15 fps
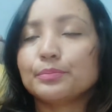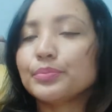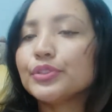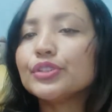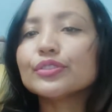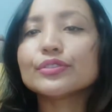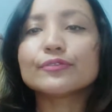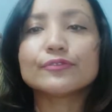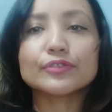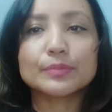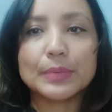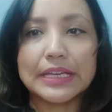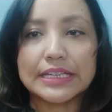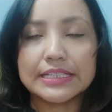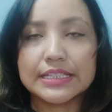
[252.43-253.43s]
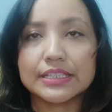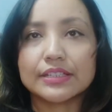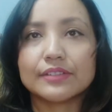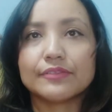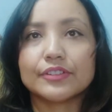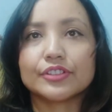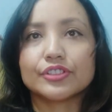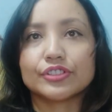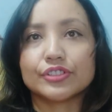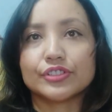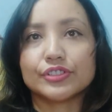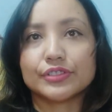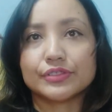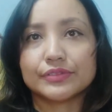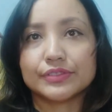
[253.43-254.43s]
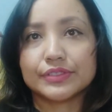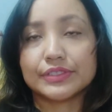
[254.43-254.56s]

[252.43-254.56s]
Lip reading: beautiful painting of a girl's